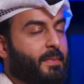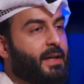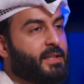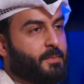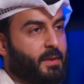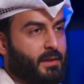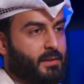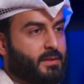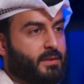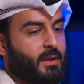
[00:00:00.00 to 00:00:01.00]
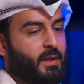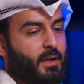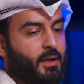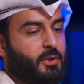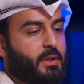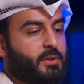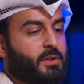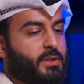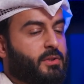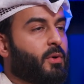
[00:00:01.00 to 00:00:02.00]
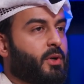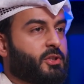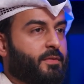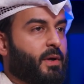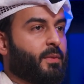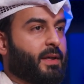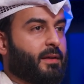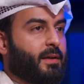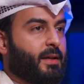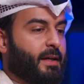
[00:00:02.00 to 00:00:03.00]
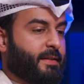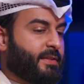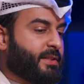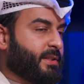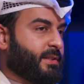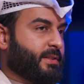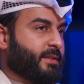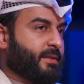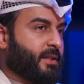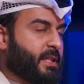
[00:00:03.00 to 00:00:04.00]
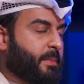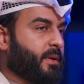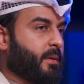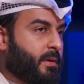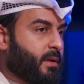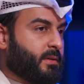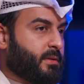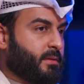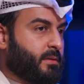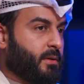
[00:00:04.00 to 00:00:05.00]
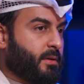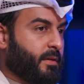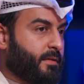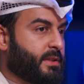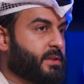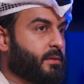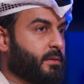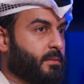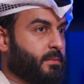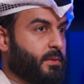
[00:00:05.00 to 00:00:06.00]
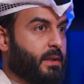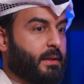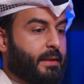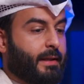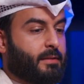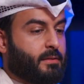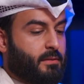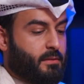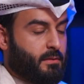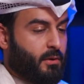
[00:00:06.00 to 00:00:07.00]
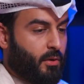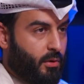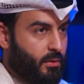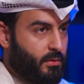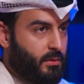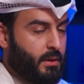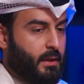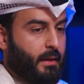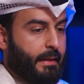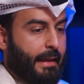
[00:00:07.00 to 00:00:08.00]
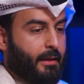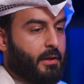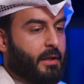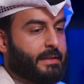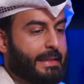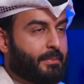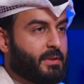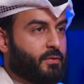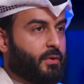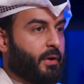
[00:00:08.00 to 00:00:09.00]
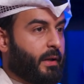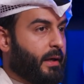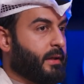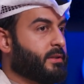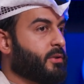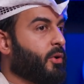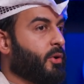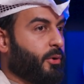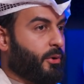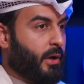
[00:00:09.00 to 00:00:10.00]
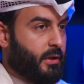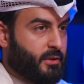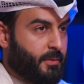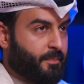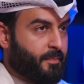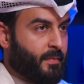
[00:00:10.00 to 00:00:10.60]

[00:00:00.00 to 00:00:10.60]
by experience, you get this knowledge of knowing if this is acceptable or not, or if this really that low that you can accept it for the clients or not.